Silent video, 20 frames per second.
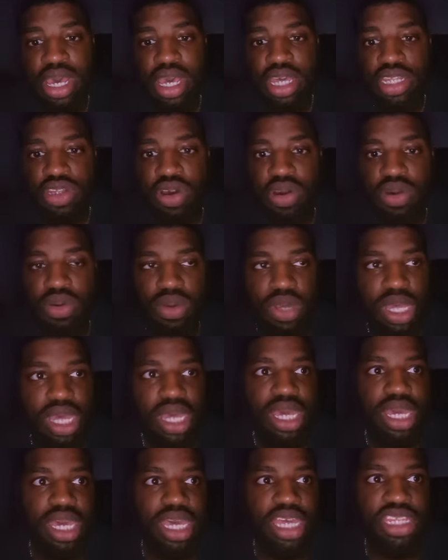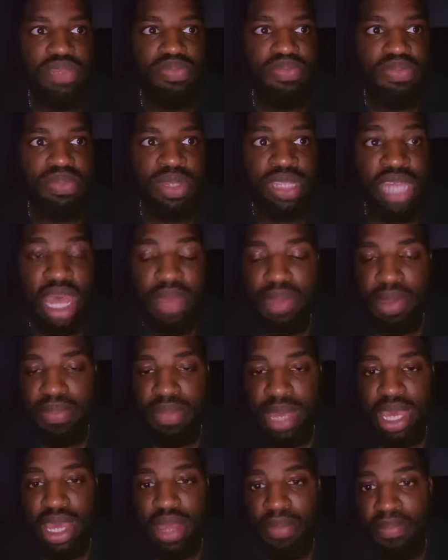So they've been
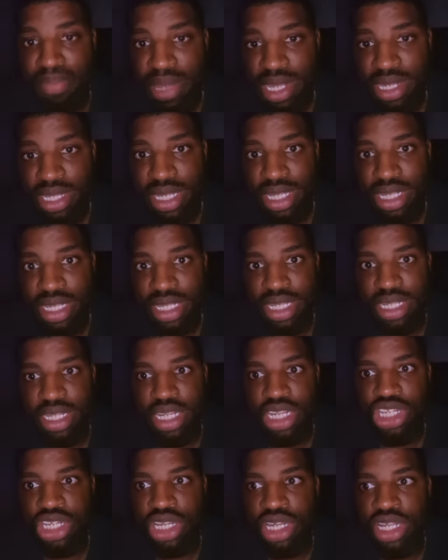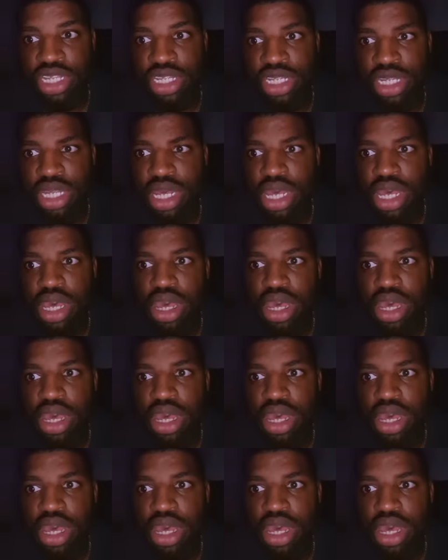making business decisions